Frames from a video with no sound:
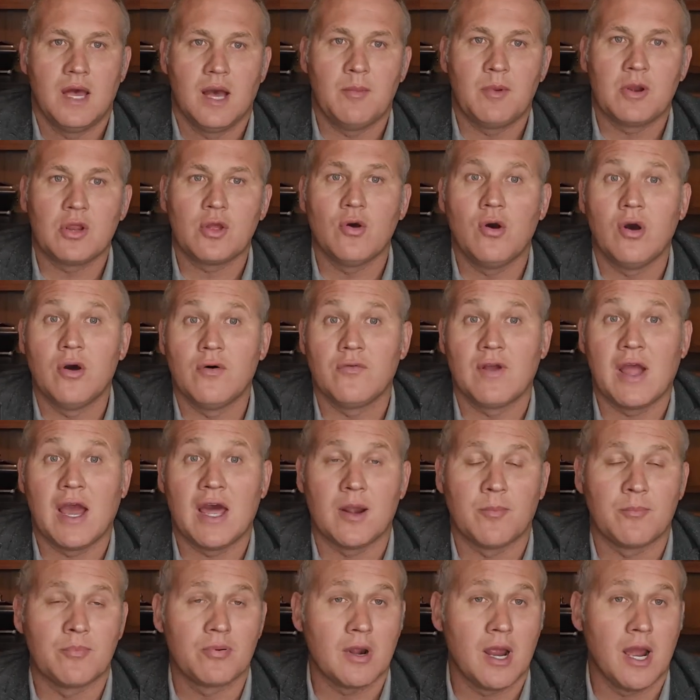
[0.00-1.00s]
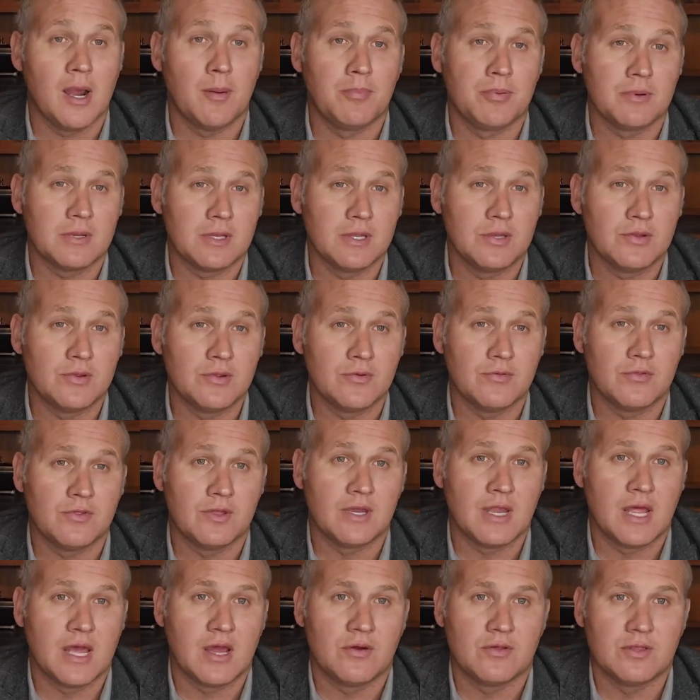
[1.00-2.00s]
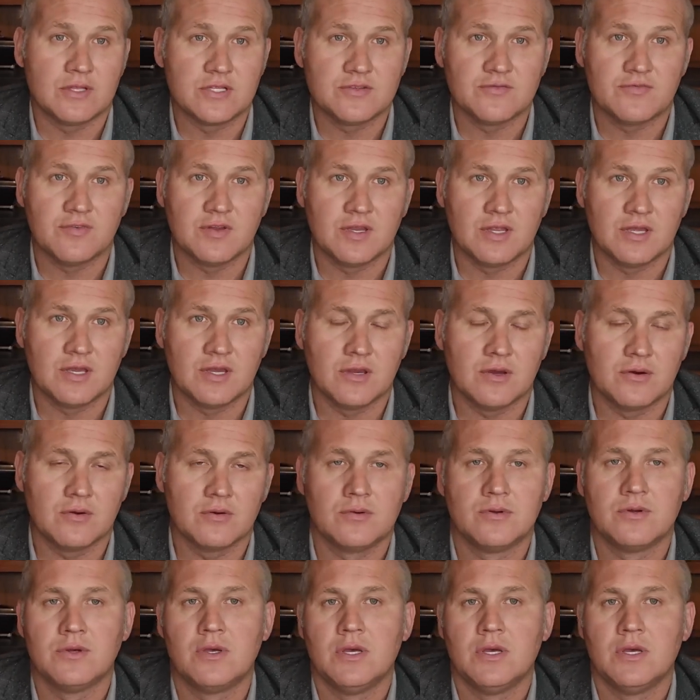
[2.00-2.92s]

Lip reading: I'm going to go over how to properly do the now in this video.